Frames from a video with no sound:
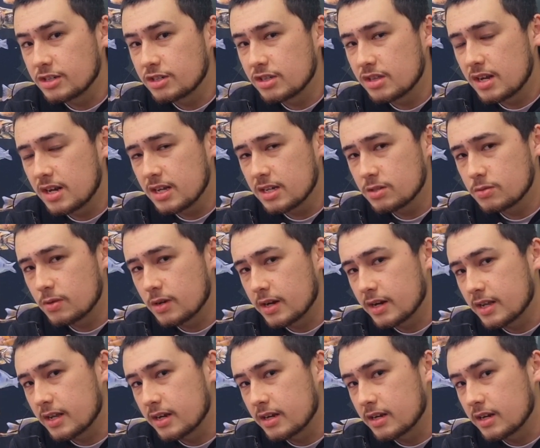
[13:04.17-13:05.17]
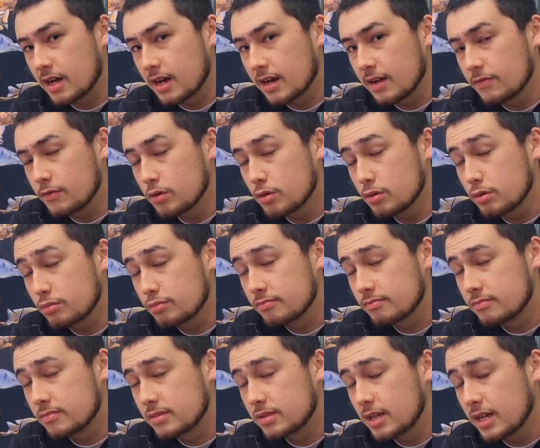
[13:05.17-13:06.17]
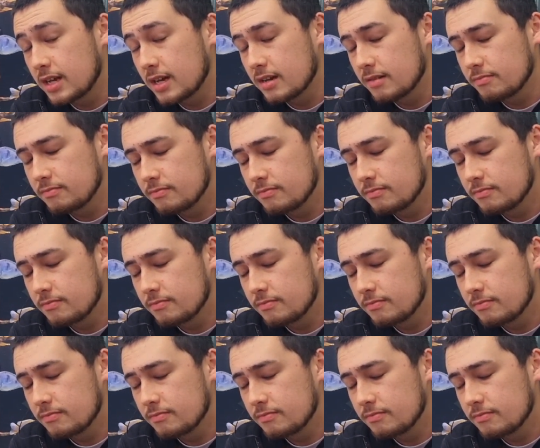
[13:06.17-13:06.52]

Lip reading: you in the next one, and I love you all. See ya.